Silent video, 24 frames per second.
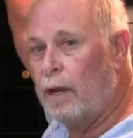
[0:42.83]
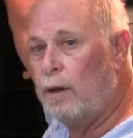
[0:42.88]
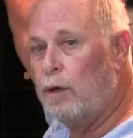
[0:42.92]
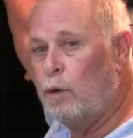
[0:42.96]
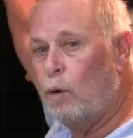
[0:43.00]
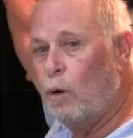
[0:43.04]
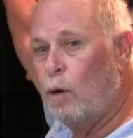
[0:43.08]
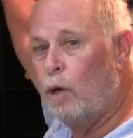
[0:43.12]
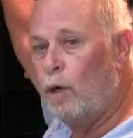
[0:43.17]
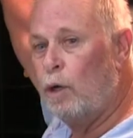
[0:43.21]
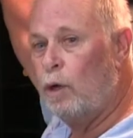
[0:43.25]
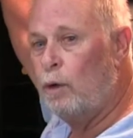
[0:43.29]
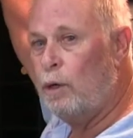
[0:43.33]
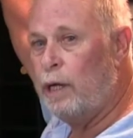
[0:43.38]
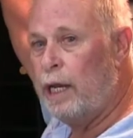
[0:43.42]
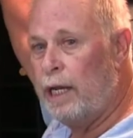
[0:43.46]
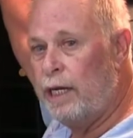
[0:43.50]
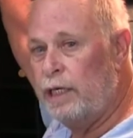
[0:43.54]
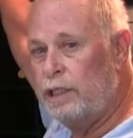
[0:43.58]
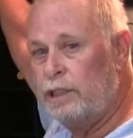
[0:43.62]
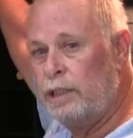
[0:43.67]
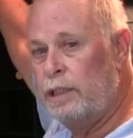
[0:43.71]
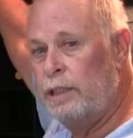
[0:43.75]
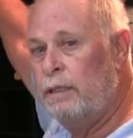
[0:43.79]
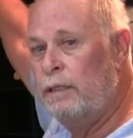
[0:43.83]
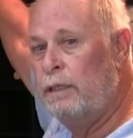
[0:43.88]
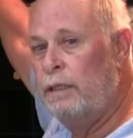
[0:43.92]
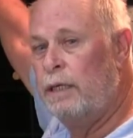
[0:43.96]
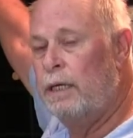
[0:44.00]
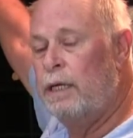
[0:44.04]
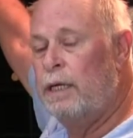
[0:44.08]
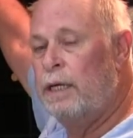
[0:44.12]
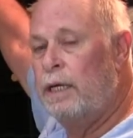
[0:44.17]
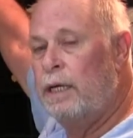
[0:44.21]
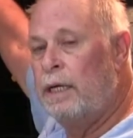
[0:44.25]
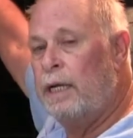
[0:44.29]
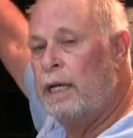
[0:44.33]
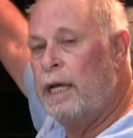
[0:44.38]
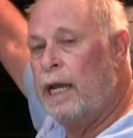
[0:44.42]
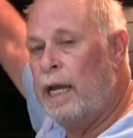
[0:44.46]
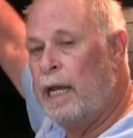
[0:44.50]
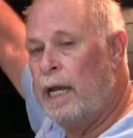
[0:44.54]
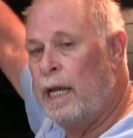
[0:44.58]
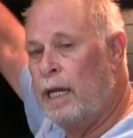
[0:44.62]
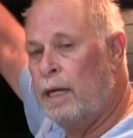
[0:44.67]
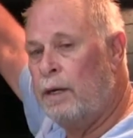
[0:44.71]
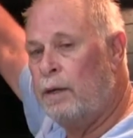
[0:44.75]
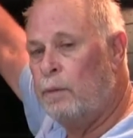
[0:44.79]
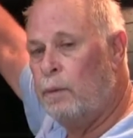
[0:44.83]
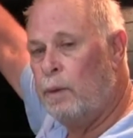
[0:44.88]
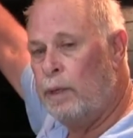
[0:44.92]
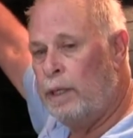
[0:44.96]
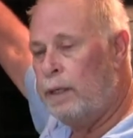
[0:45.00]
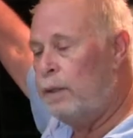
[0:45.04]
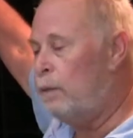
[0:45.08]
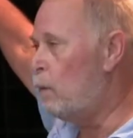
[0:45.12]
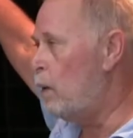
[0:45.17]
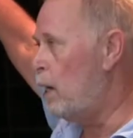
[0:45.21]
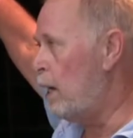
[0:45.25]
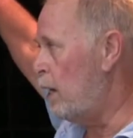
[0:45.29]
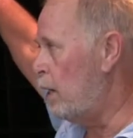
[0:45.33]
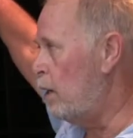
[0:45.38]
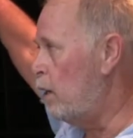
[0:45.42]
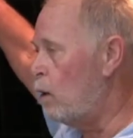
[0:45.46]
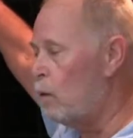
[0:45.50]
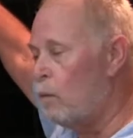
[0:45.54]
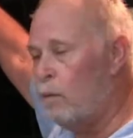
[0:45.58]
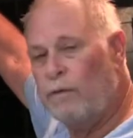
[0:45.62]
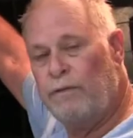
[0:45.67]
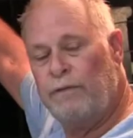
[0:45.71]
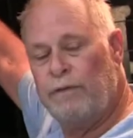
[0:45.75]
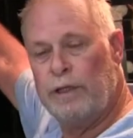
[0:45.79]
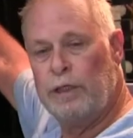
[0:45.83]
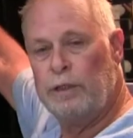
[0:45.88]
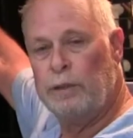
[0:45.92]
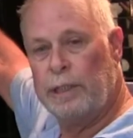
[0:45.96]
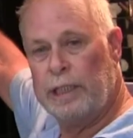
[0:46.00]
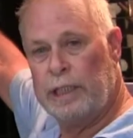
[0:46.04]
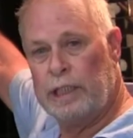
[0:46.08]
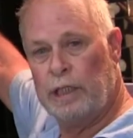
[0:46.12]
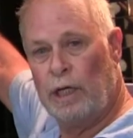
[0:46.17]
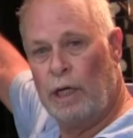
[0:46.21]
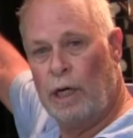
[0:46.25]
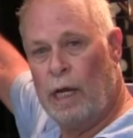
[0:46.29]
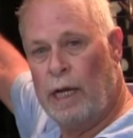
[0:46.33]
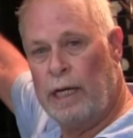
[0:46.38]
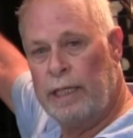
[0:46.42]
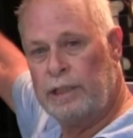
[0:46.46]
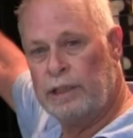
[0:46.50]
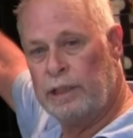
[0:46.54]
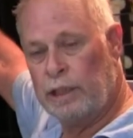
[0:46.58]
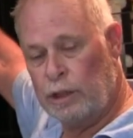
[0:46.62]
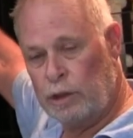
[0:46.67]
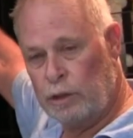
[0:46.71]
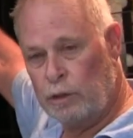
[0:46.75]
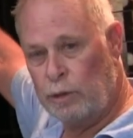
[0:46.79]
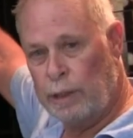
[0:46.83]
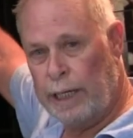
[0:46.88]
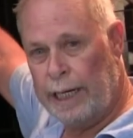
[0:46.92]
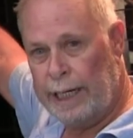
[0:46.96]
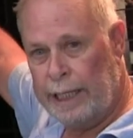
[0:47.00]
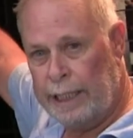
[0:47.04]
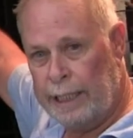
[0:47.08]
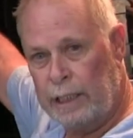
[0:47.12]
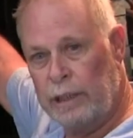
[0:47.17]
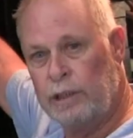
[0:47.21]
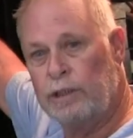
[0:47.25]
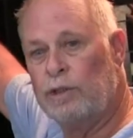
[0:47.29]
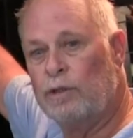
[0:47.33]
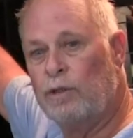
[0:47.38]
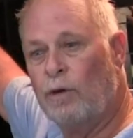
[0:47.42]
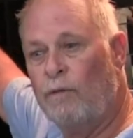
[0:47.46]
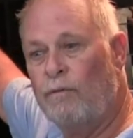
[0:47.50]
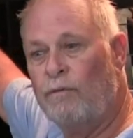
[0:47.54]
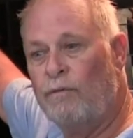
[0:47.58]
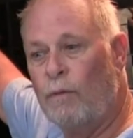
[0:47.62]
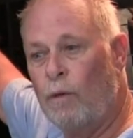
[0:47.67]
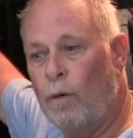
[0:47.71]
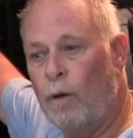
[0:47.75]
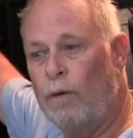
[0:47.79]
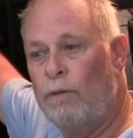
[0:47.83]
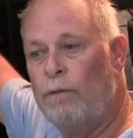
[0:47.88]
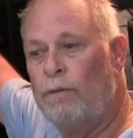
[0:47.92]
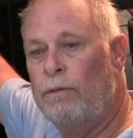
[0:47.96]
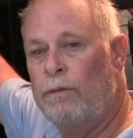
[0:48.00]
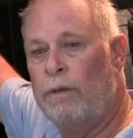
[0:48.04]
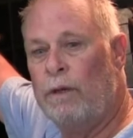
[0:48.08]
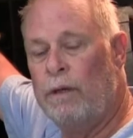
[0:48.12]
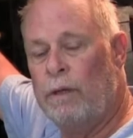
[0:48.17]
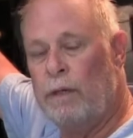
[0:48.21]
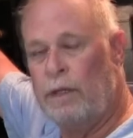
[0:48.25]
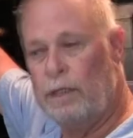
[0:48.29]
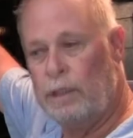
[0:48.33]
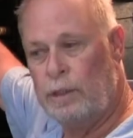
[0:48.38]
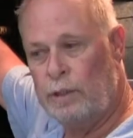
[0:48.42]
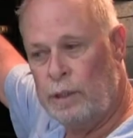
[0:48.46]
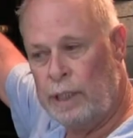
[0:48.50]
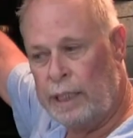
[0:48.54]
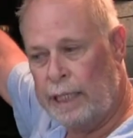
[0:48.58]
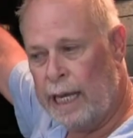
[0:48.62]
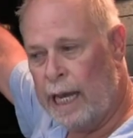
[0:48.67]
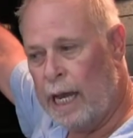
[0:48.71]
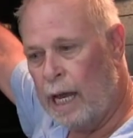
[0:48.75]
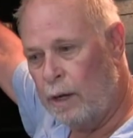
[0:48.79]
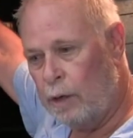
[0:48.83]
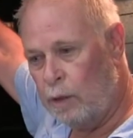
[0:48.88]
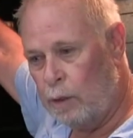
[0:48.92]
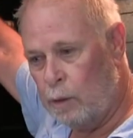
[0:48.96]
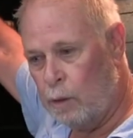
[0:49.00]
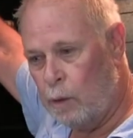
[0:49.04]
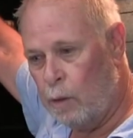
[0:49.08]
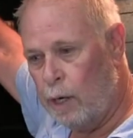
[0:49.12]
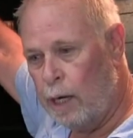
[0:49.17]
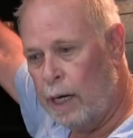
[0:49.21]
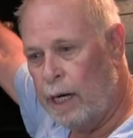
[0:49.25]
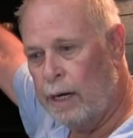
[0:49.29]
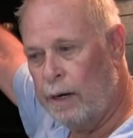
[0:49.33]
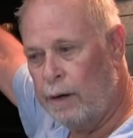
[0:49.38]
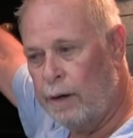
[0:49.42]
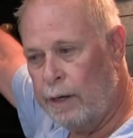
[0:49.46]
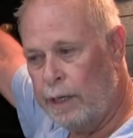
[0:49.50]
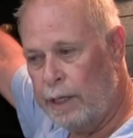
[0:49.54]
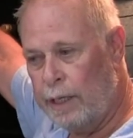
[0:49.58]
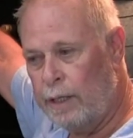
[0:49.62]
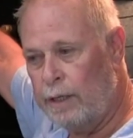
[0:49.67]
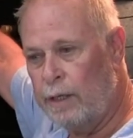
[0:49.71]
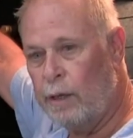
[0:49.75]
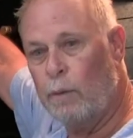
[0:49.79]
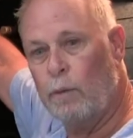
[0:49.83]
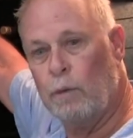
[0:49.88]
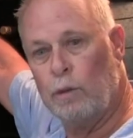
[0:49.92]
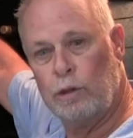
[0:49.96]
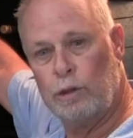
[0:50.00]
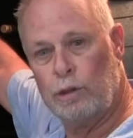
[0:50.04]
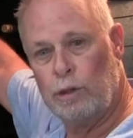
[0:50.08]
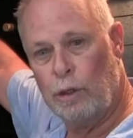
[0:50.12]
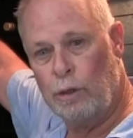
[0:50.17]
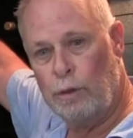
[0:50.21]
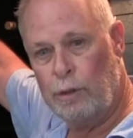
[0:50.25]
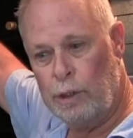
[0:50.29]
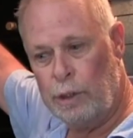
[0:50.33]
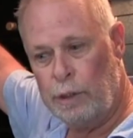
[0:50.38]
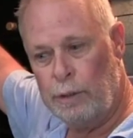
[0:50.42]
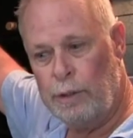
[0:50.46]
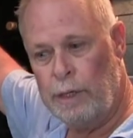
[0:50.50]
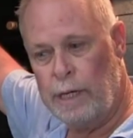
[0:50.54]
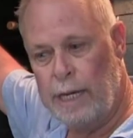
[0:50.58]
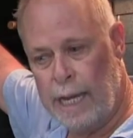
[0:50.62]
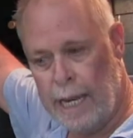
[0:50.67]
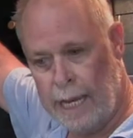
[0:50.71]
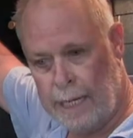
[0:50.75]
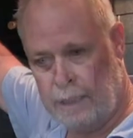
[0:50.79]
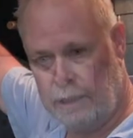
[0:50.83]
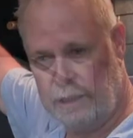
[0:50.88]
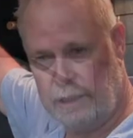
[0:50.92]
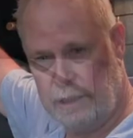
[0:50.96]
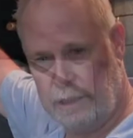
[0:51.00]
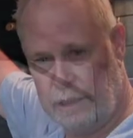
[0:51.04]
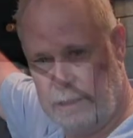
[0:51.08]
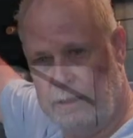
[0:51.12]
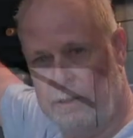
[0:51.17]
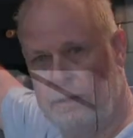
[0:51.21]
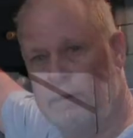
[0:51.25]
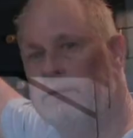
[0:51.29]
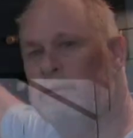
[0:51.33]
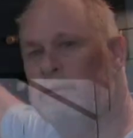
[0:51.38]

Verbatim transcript: outdoor location and we ran our refrigeration lines and drain and so forth to the outdoor area that we'll show you next.